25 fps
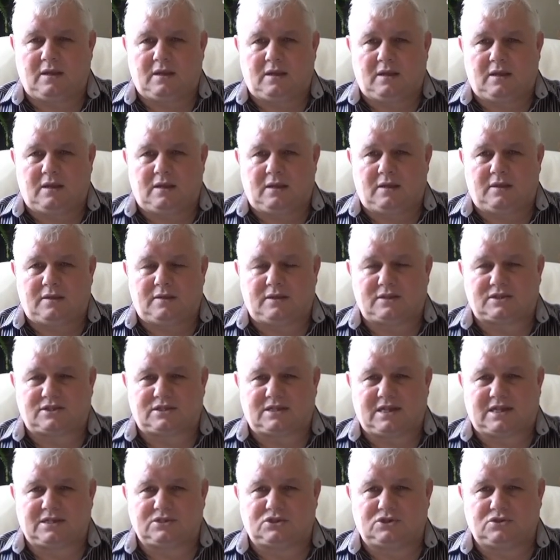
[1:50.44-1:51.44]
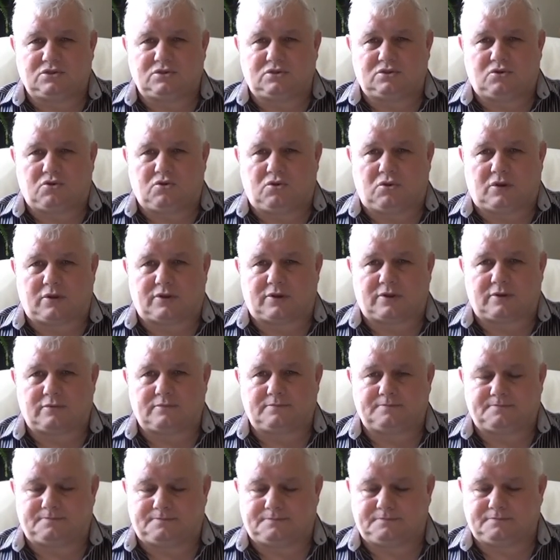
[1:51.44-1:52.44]
The Statute Court.
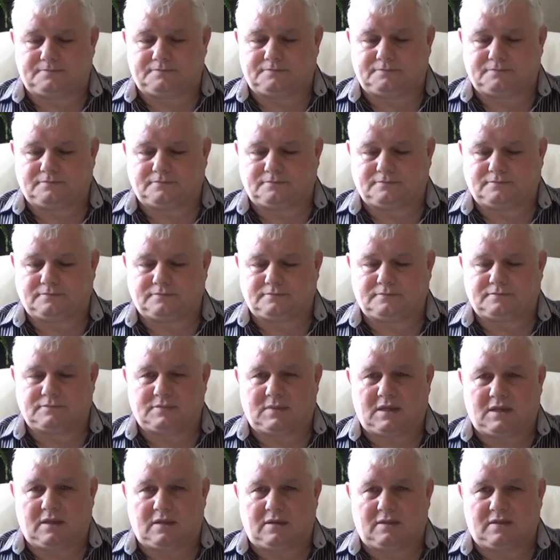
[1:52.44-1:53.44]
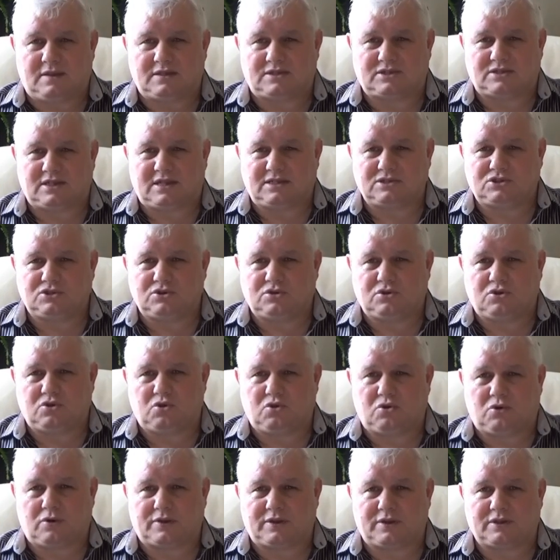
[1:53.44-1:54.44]
The Statute
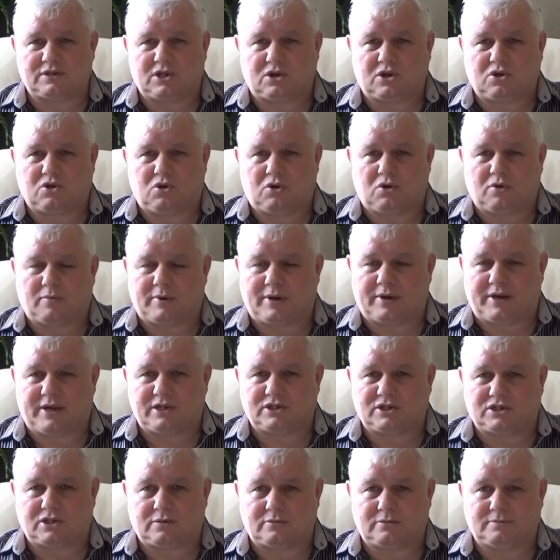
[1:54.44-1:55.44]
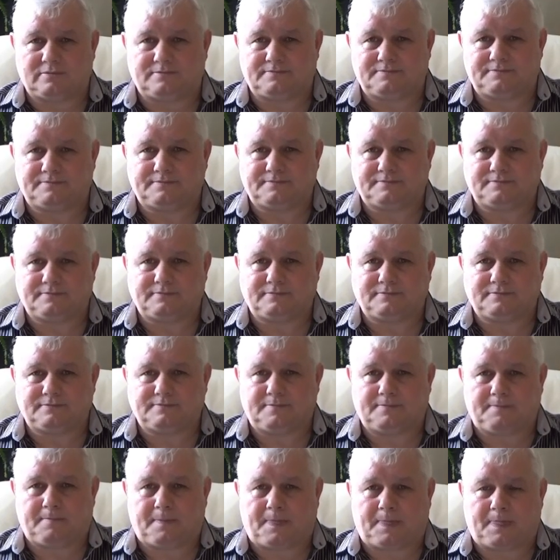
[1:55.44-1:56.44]
Court is a corporation.
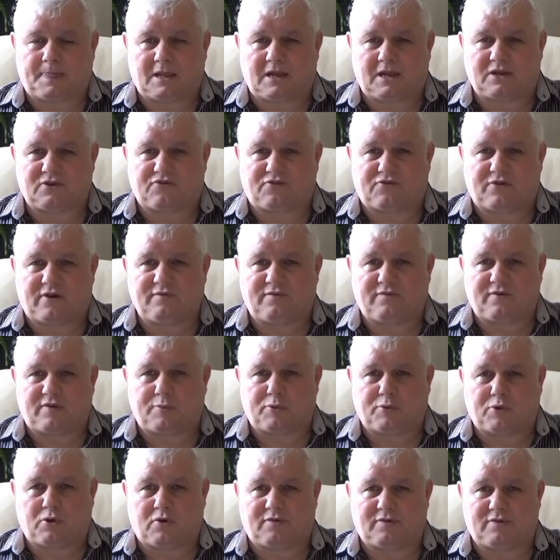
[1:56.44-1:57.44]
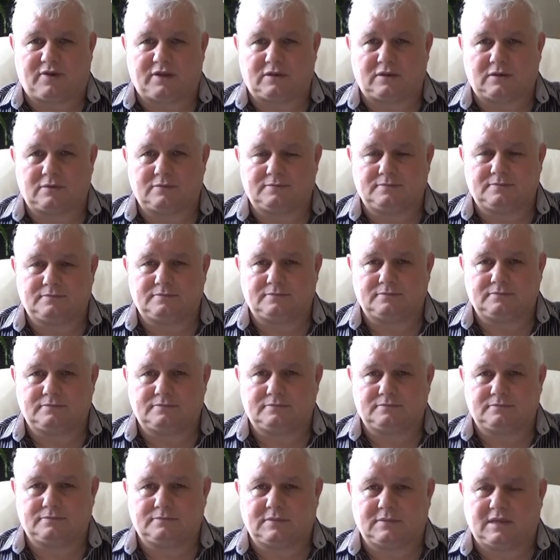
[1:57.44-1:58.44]
It's run for profit
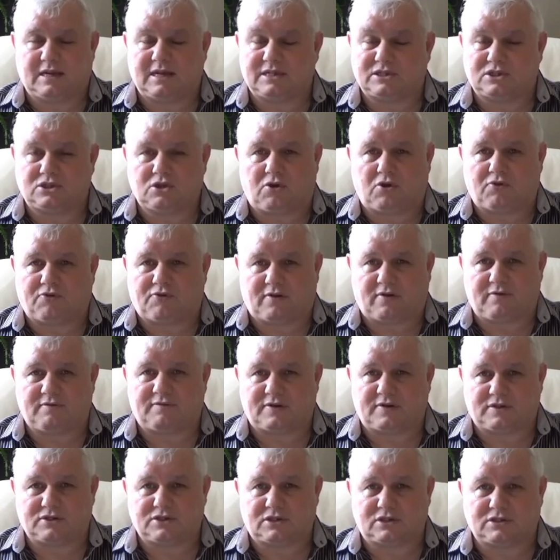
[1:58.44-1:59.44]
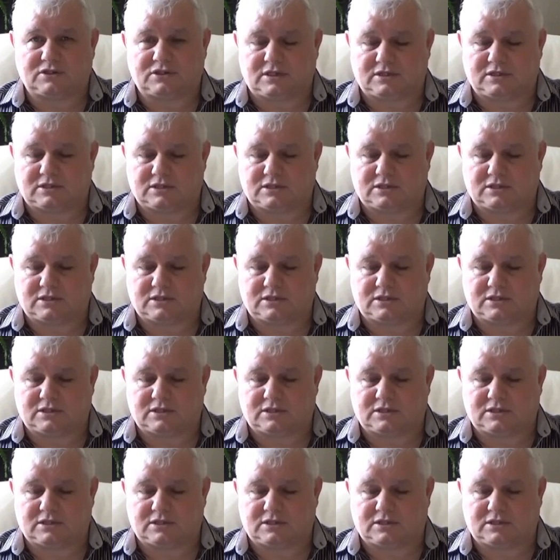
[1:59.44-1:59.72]
and it's not run for justice.